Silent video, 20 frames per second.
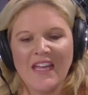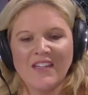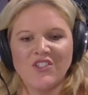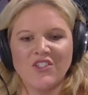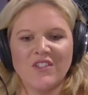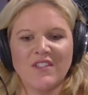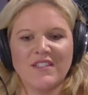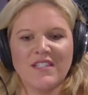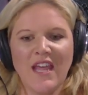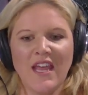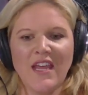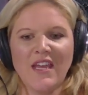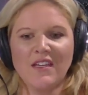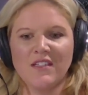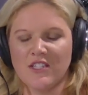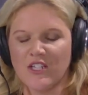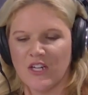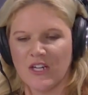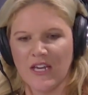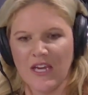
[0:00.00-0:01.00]
just
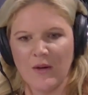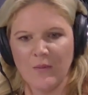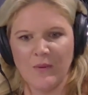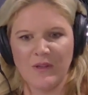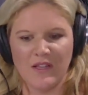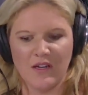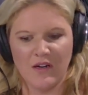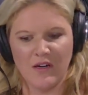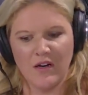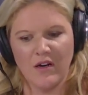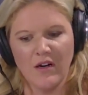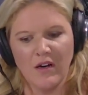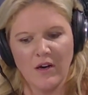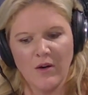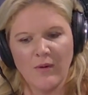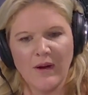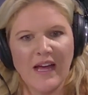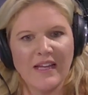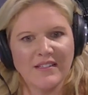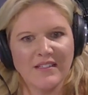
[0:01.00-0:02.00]
saying to your kid when they're
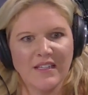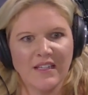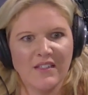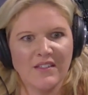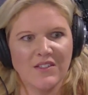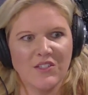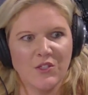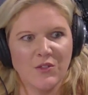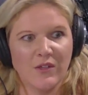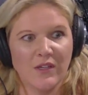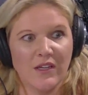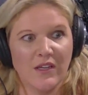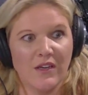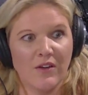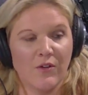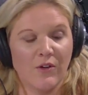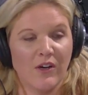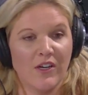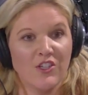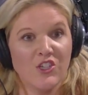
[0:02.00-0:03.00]
harassing a
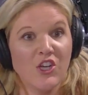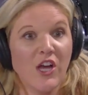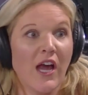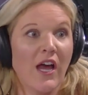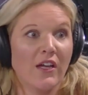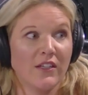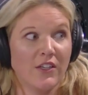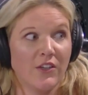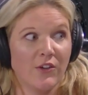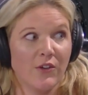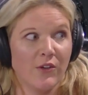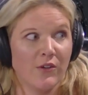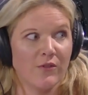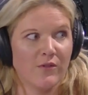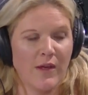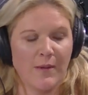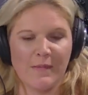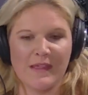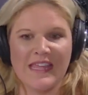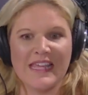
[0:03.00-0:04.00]
student or a child in your own
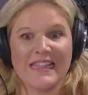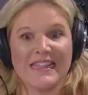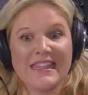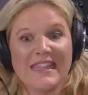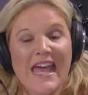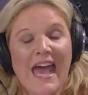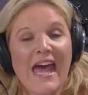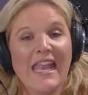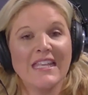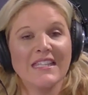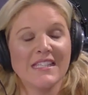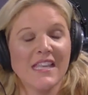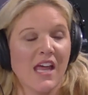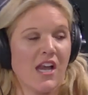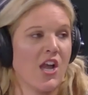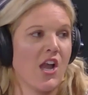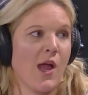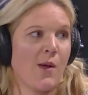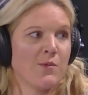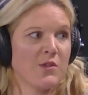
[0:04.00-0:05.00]
family, like that is
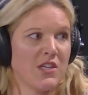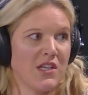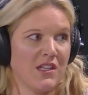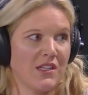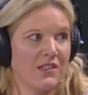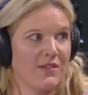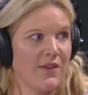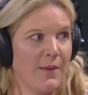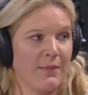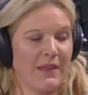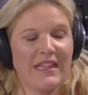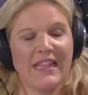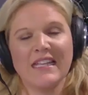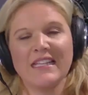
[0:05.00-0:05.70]
not an option in this family.